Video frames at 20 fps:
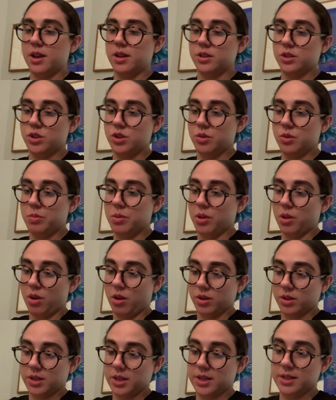as do
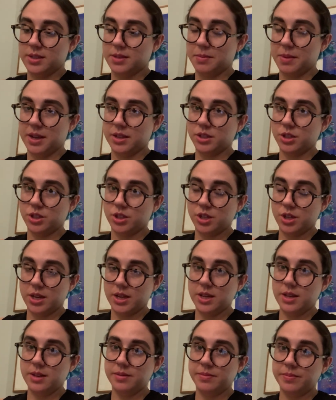belong to His
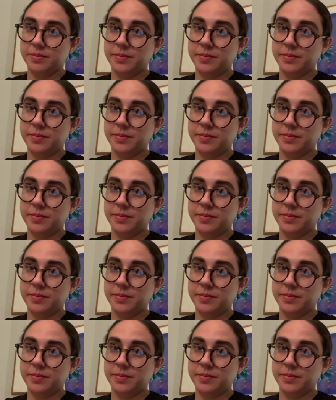Majesty.